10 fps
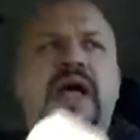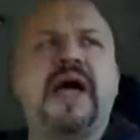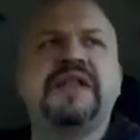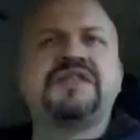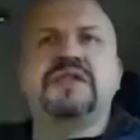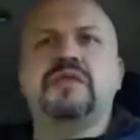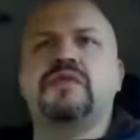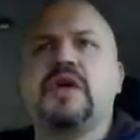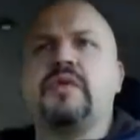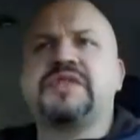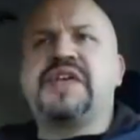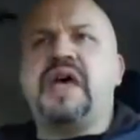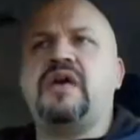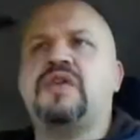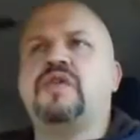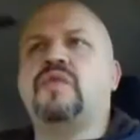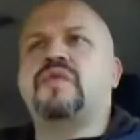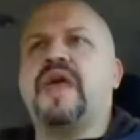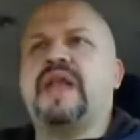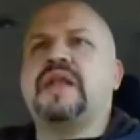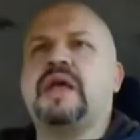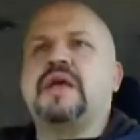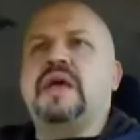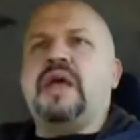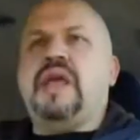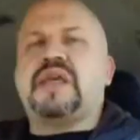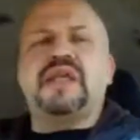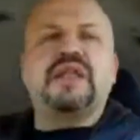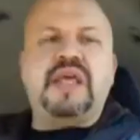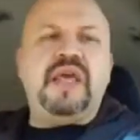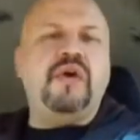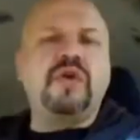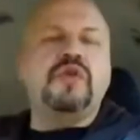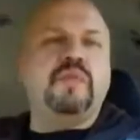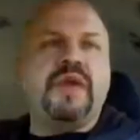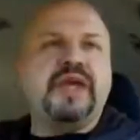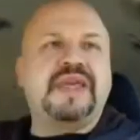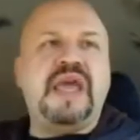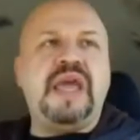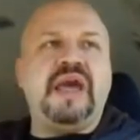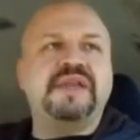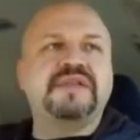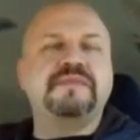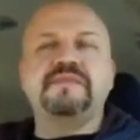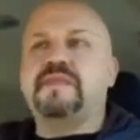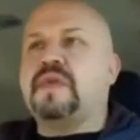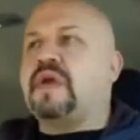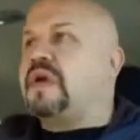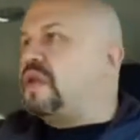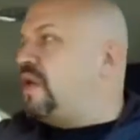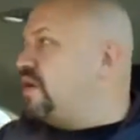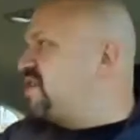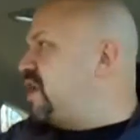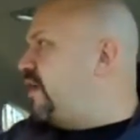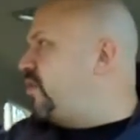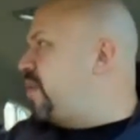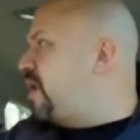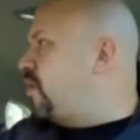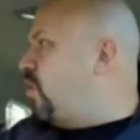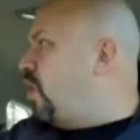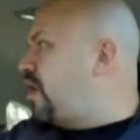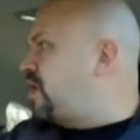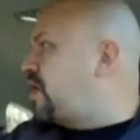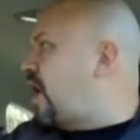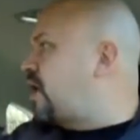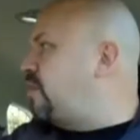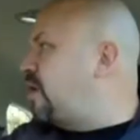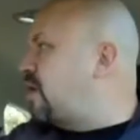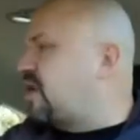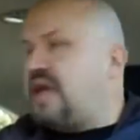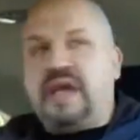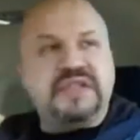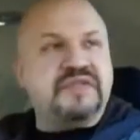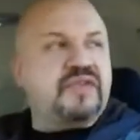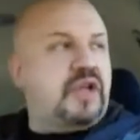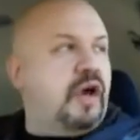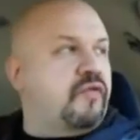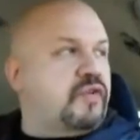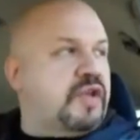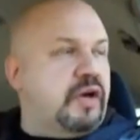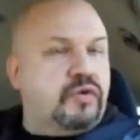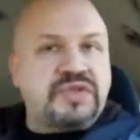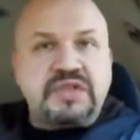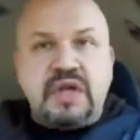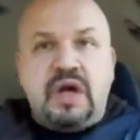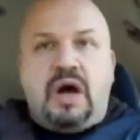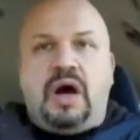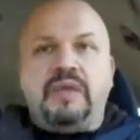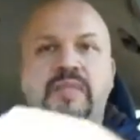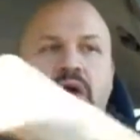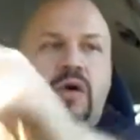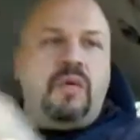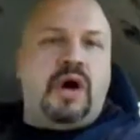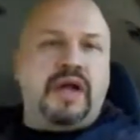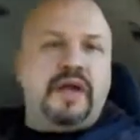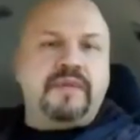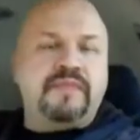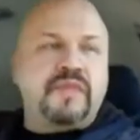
lie to you. They will tell you that it can kill you, but it can't. There has never been one documented case of an overdose on marijuana.